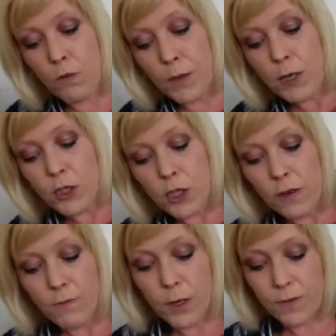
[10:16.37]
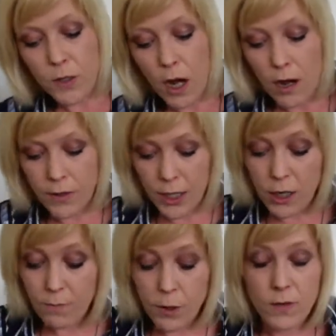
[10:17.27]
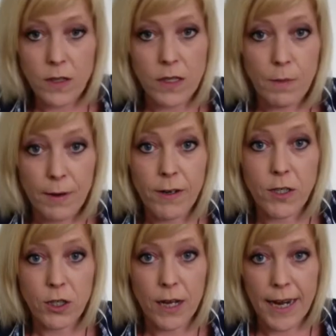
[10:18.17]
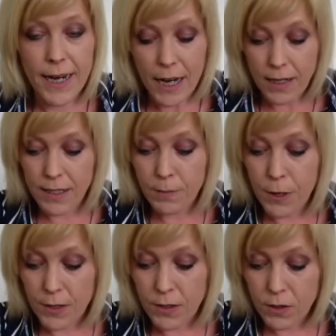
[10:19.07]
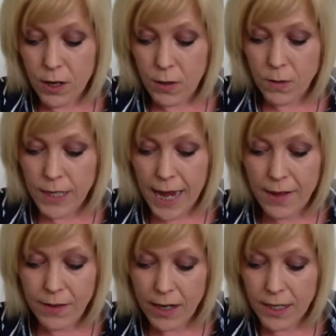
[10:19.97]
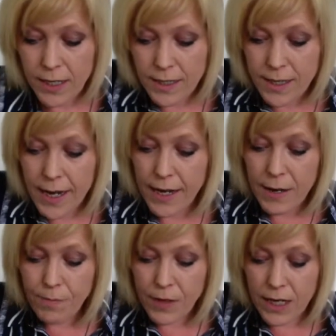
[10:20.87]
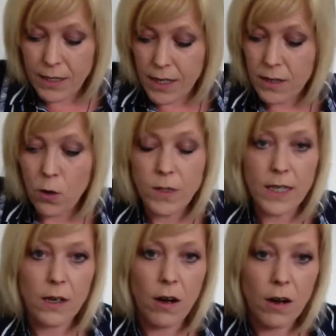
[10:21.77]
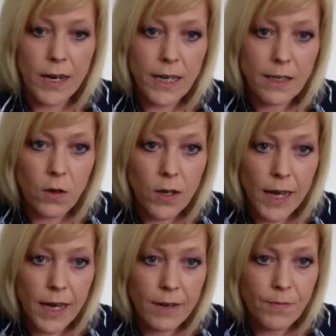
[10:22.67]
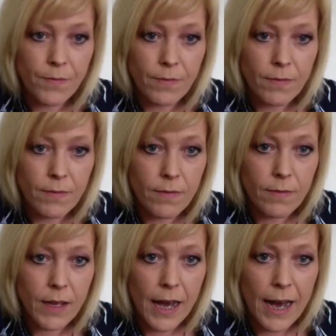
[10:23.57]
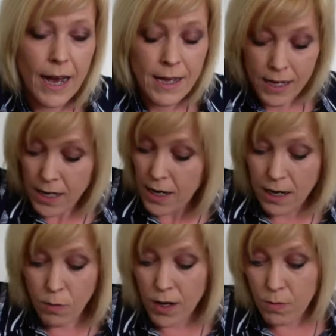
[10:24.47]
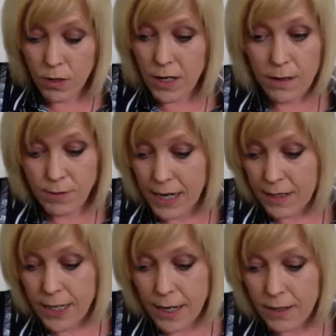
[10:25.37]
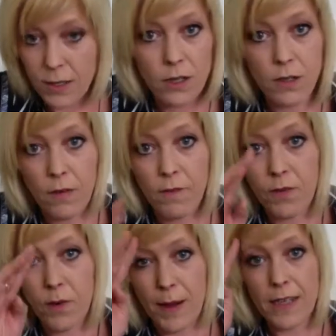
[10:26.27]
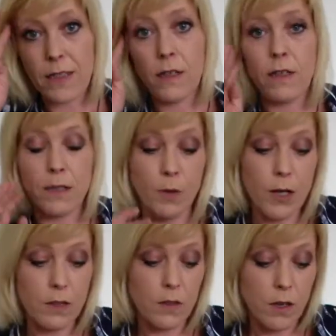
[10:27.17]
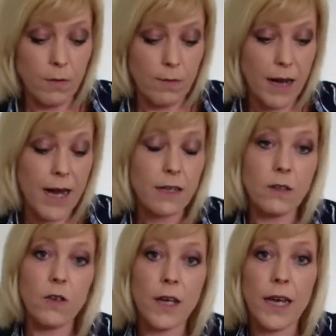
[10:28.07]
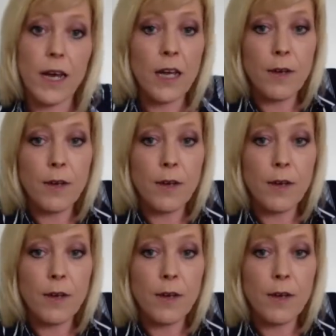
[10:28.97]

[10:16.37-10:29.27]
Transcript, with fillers: because you've moved on and you've moved on spiritually, this person knows it. And, and can you see? He's, he's holding a coin, he's looking. Yeah, he, what, he, what, I'm telling you, you're on for a battle. This person's coming back. Look here,